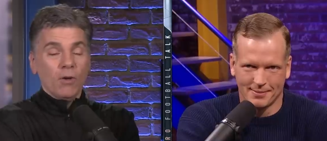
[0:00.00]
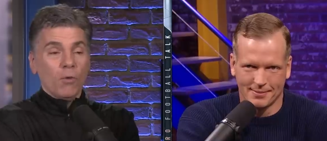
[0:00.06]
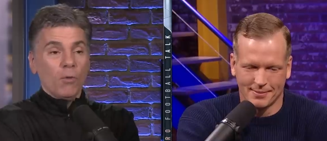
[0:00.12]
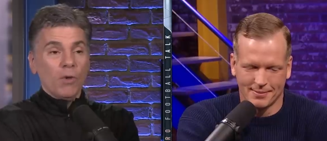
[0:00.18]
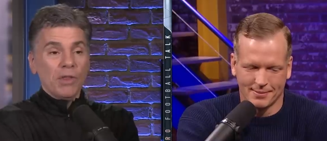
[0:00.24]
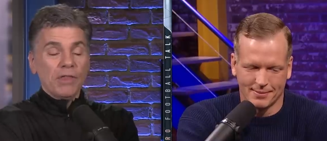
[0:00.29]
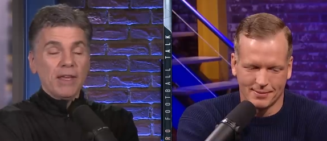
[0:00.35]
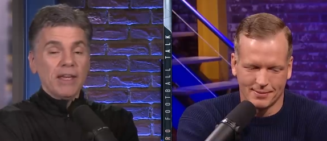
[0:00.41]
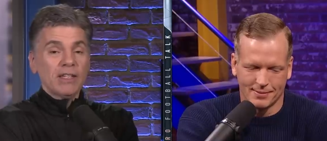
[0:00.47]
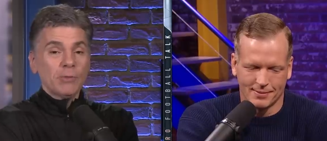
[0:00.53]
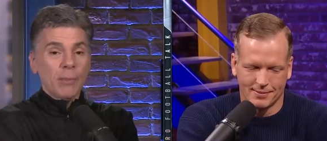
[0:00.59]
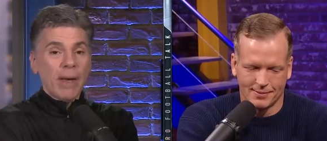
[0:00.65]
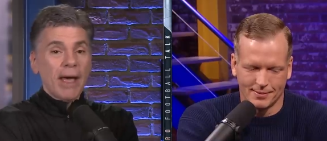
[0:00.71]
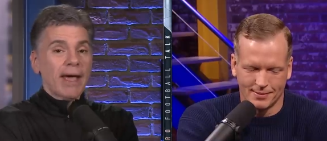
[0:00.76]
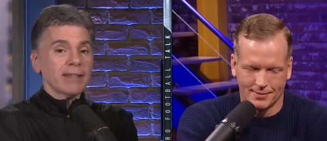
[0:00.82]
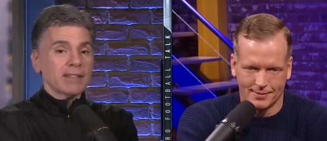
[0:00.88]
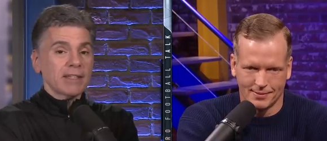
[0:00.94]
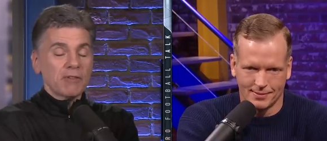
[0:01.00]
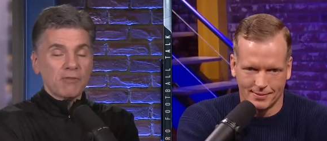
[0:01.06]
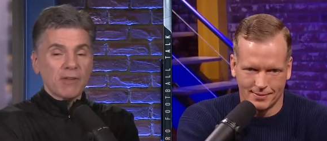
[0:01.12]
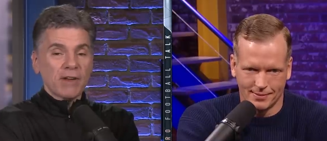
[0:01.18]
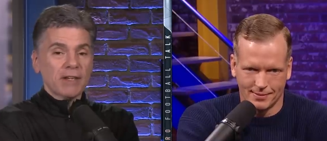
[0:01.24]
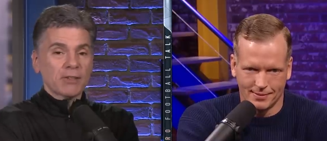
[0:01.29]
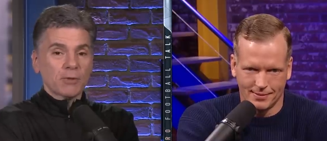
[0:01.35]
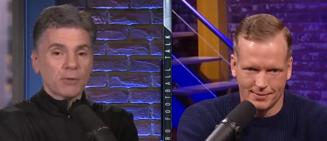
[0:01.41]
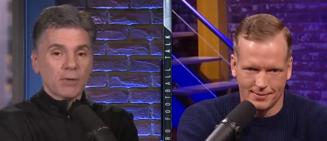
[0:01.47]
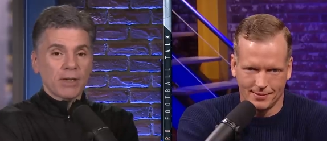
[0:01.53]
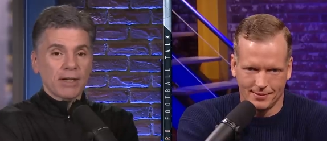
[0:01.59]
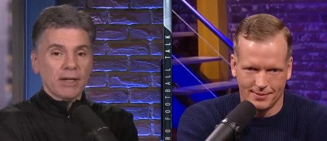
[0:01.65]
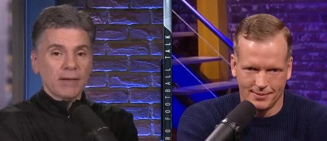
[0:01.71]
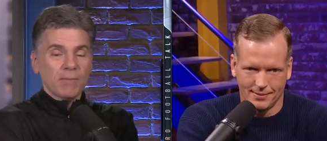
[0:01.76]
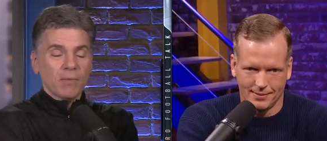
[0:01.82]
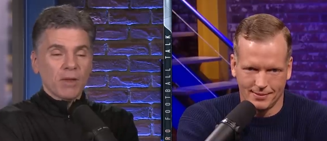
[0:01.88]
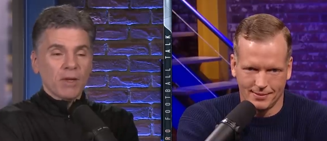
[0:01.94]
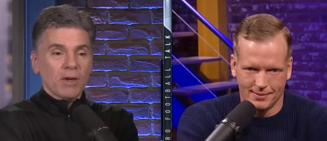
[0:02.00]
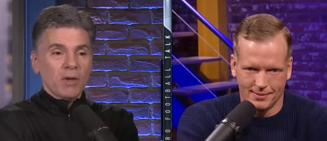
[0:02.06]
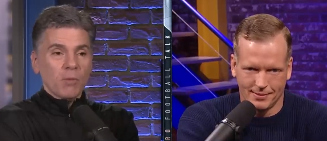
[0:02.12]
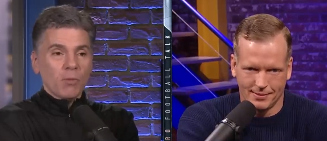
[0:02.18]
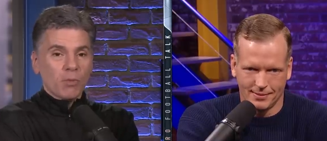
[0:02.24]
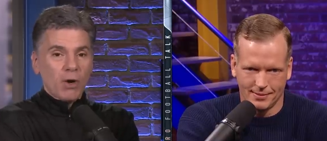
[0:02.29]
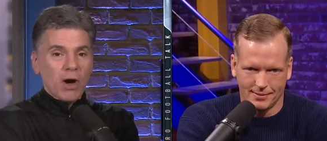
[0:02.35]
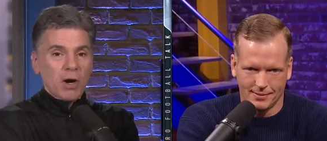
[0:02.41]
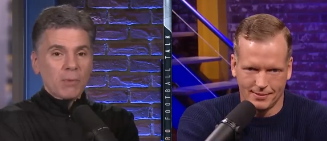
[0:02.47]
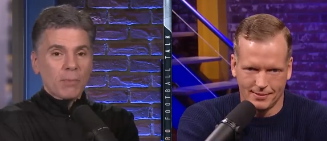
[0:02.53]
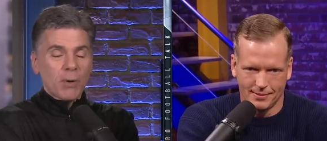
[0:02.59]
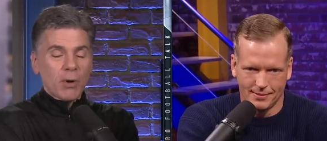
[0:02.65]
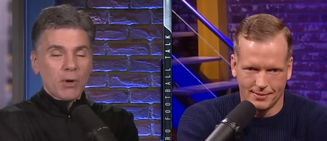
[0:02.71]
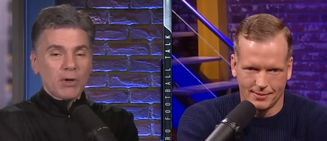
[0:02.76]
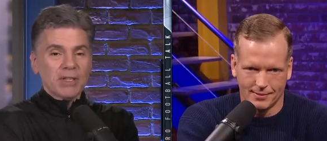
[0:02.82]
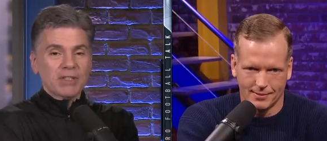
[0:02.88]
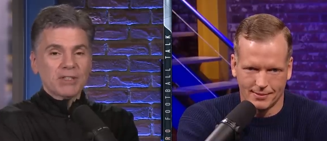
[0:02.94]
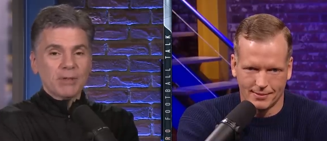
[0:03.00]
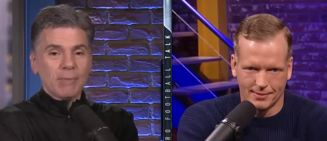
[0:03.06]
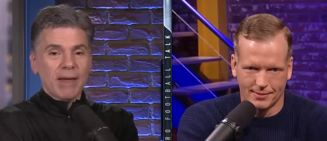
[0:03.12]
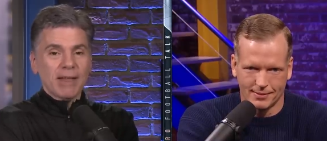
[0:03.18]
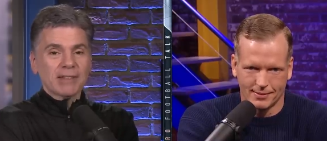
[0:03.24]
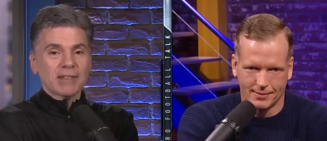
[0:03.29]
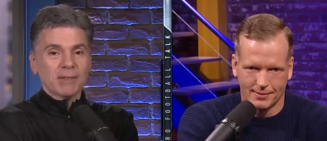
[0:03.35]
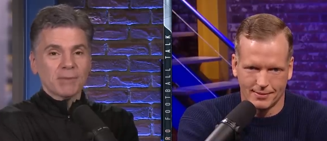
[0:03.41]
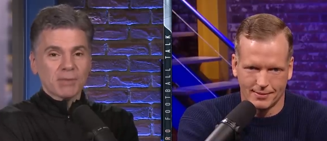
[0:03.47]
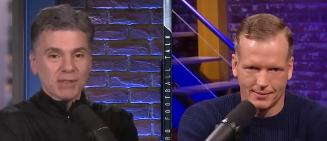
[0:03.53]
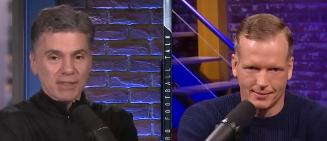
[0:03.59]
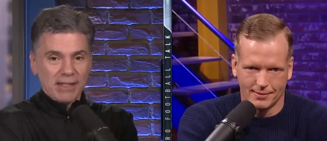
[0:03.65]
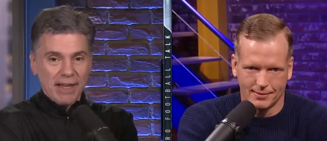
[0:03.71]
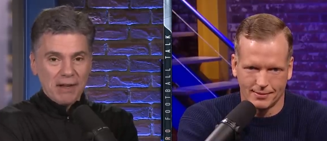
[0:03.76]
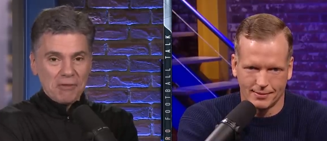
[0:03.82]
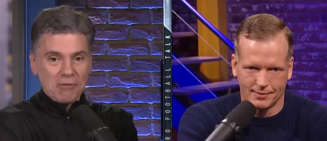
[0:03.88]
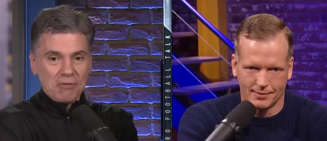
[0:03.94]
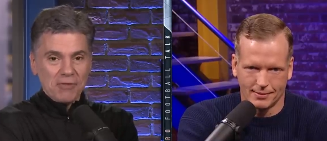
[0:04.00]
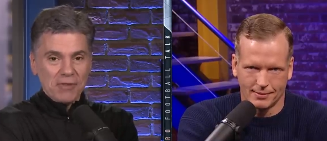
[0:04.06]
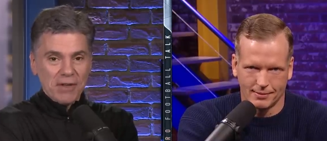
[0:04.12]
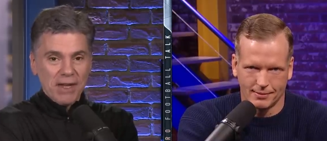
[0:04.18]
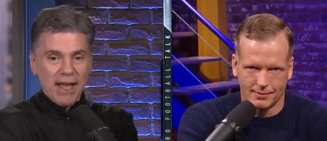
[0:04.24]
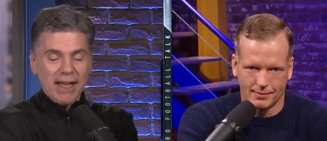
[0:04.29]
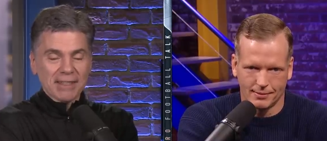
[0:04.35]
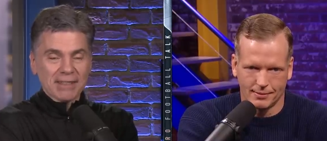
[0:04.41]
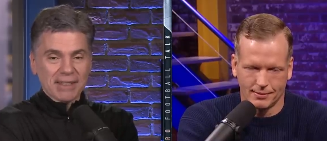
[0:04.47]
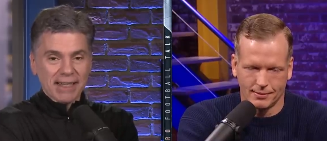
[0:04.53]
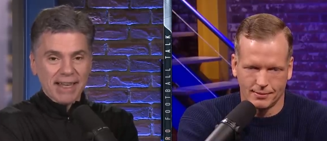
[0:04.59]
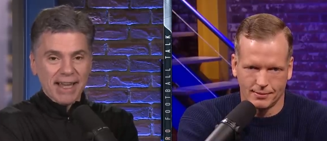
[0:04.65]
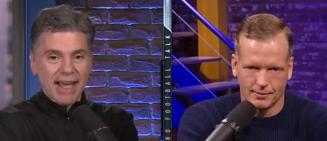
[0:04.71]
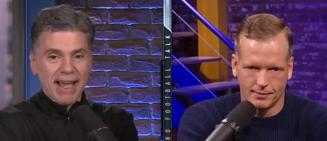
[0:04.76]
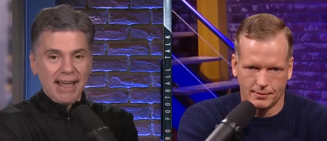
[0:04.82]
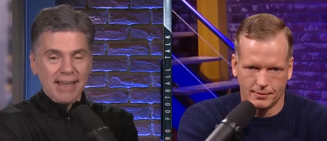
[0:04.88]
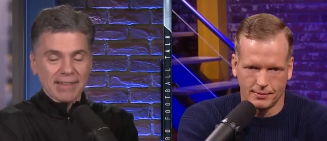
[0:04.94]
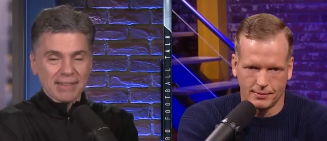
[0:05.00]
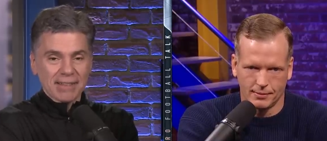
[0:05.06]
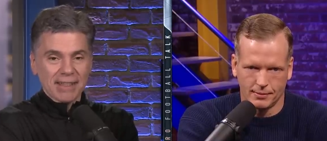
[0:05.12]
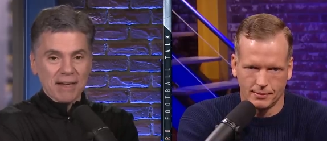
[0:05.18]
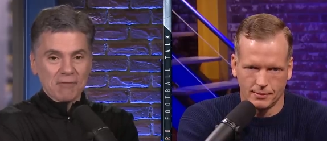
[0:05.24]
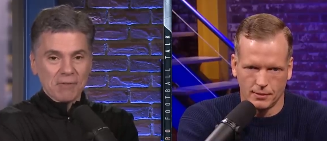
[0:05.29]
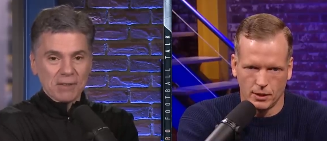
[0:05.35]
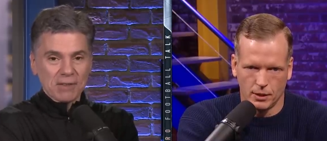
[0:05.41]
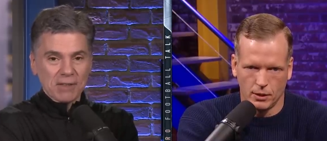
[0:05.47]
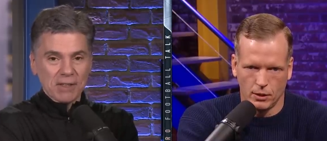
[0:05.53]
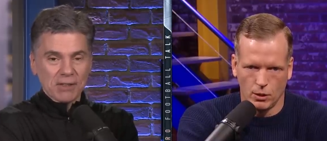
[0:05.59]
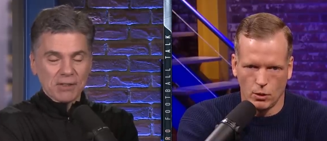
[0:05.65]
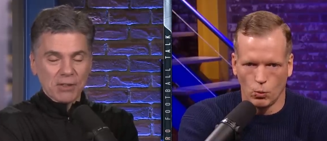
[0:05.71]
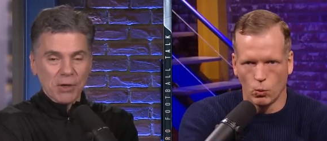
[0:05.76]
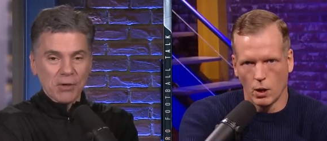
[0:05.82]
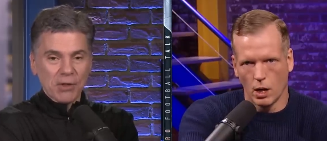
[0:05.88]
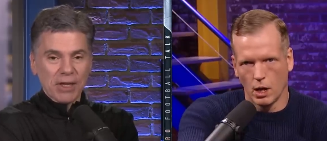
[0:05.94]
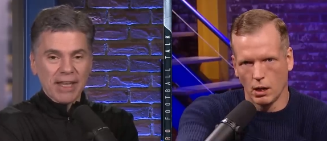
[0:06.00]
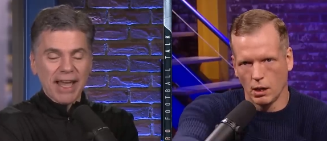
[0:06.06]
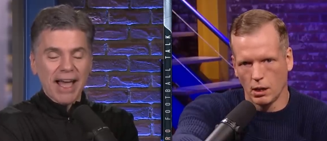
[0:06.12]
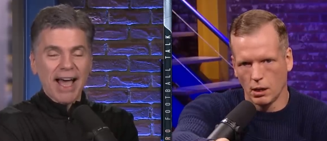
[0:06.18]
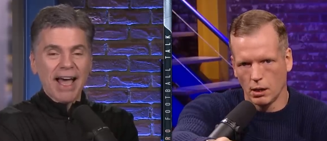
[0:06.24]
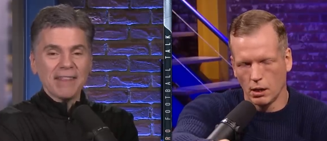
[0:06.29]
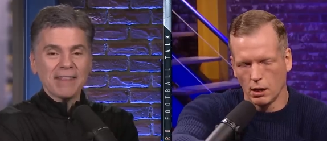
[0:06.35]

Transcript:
Speaker 1: with each passing victory, Brock Purdy cements himself as the guy in San Francisco. Well, the guy